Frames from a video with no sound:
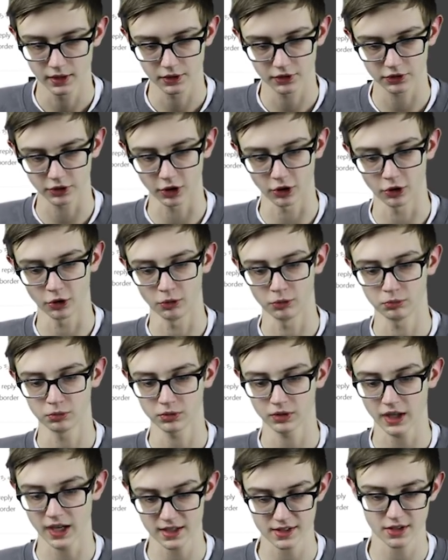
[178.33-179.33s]
So,
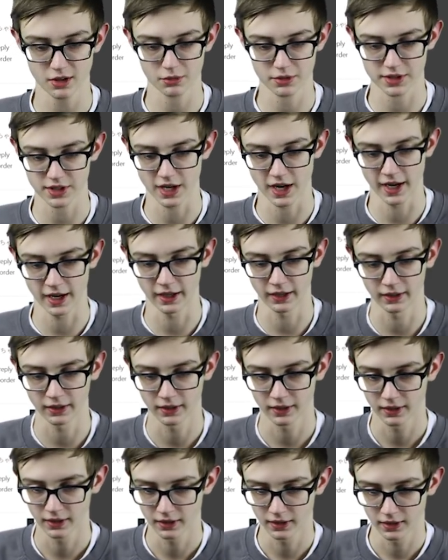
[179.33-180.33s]
as I was saying,
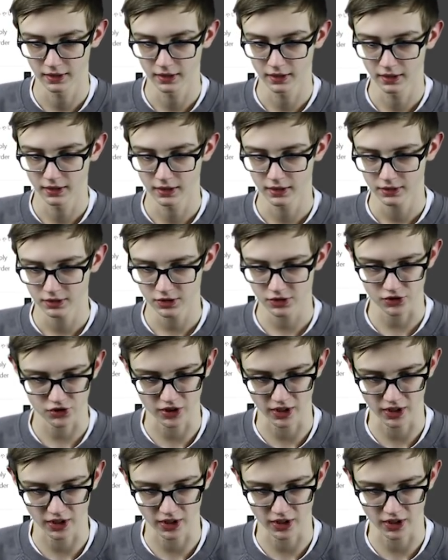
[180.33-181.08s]
just